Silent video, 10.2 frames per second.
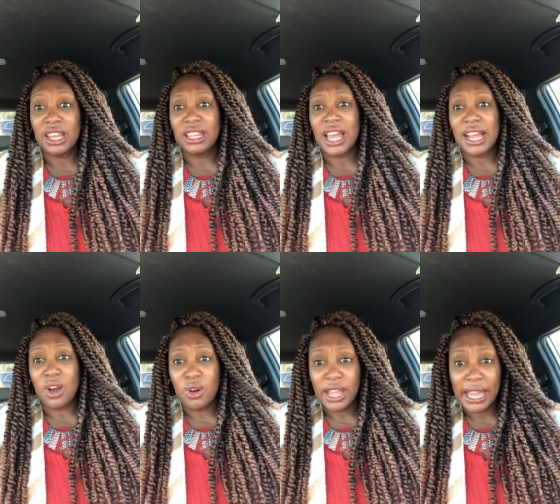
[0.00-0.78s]
you're like,
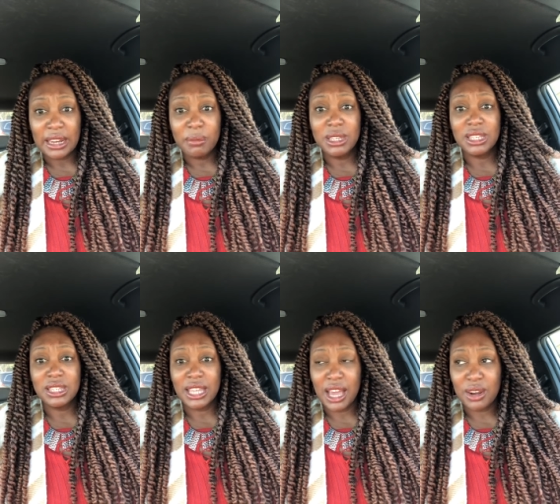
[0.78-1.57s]
okay, let me
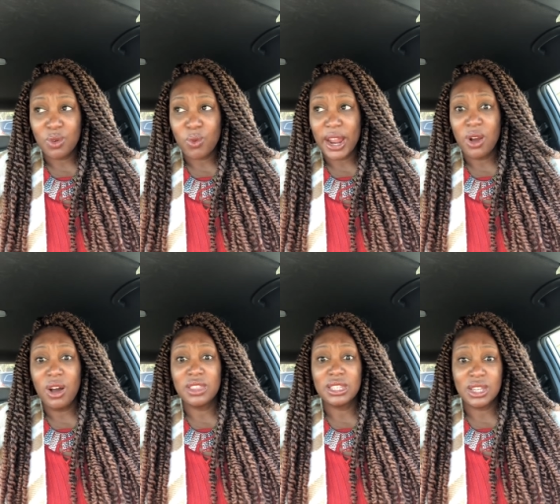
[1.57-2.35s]
sit down and write
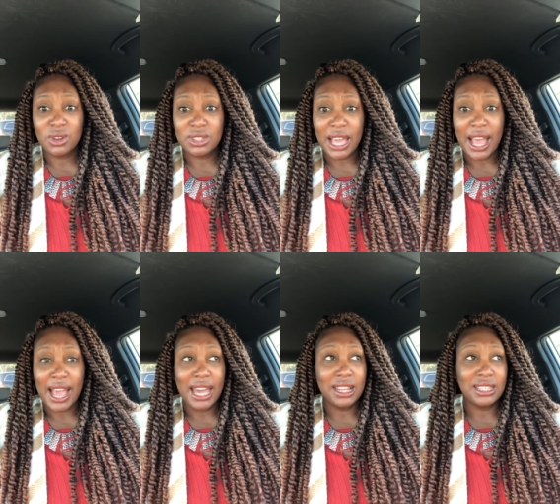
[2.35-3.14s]
all the skills that
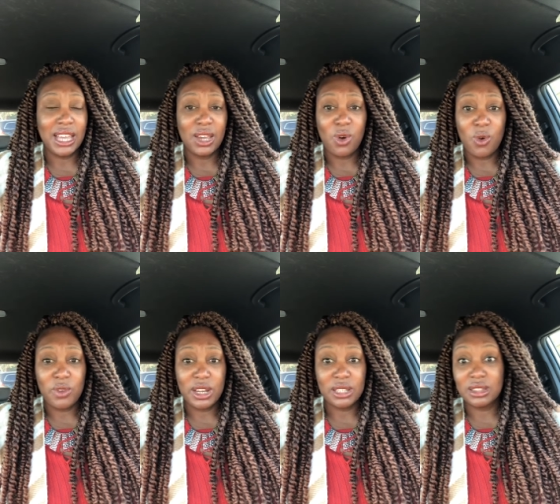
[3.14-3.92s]
I had attained
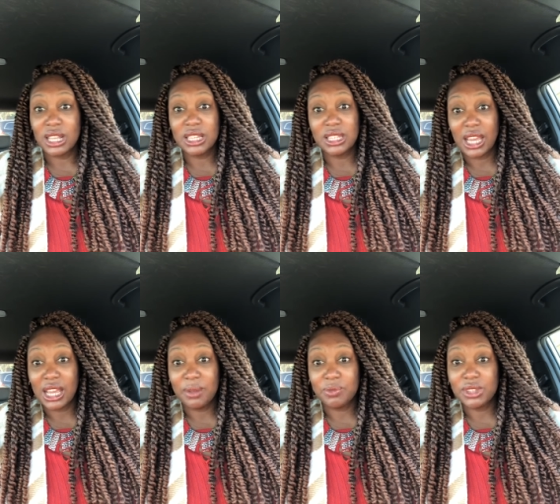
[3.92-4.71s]
over, let's
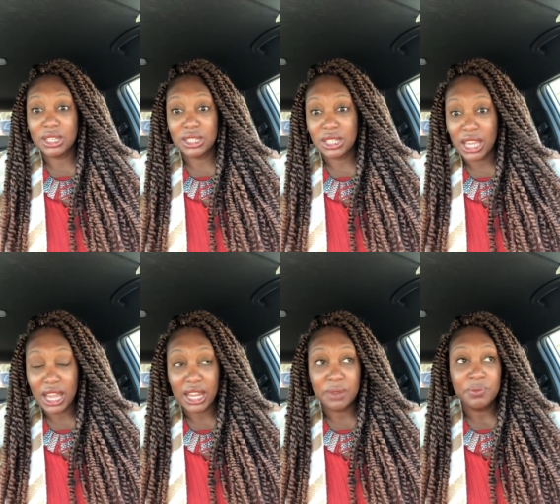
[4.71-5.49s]
say, this
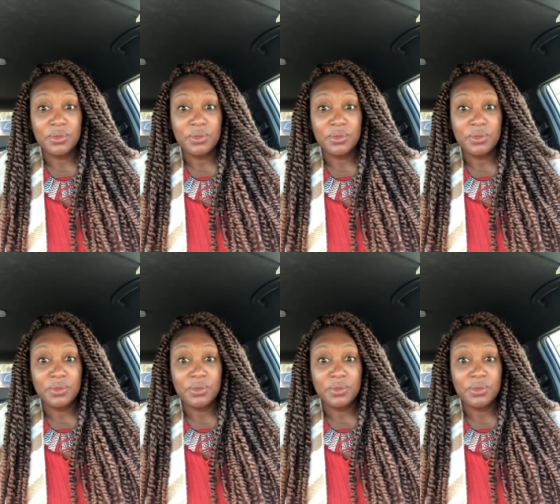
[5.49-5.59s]
year,